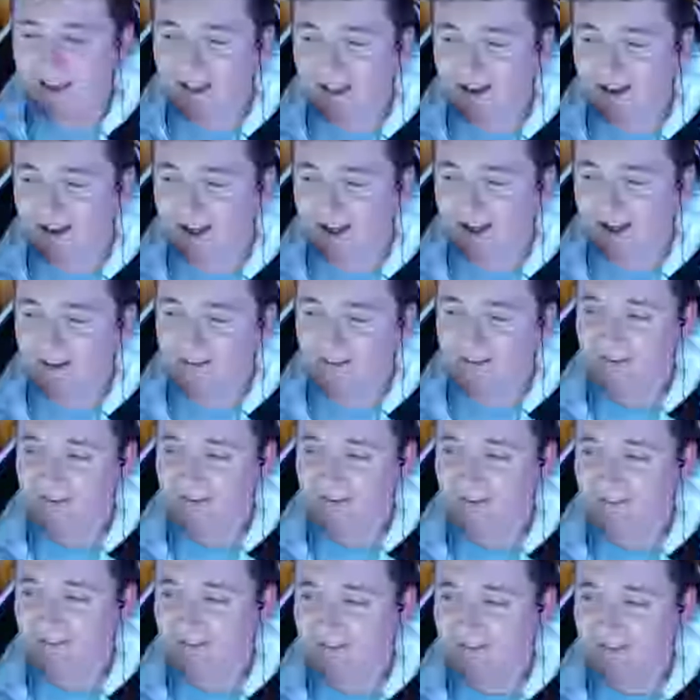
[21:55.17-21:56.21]
And I don't
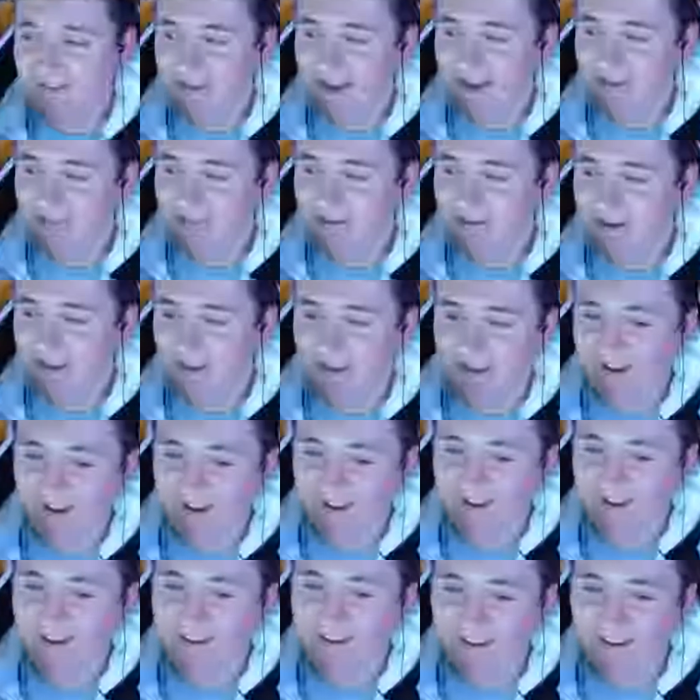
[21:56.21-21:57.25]
know what's happening.